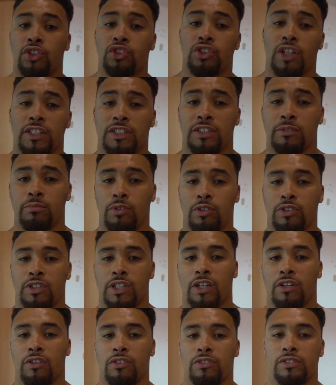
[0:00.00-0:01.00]
trying some new
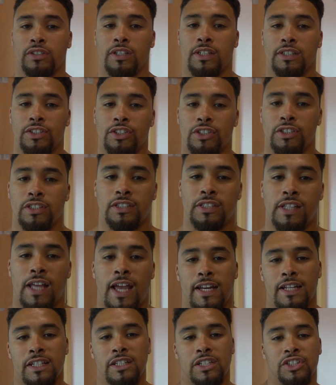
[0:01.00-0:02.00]
skills and just
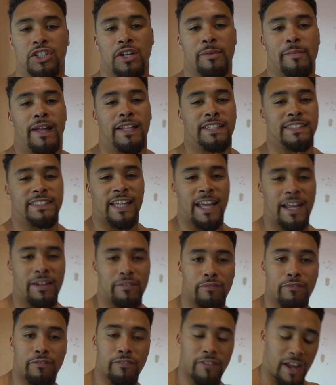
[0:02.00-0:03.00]
staying in the gym and
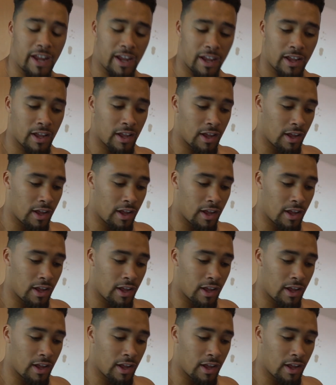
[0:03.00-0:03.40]
staying fit.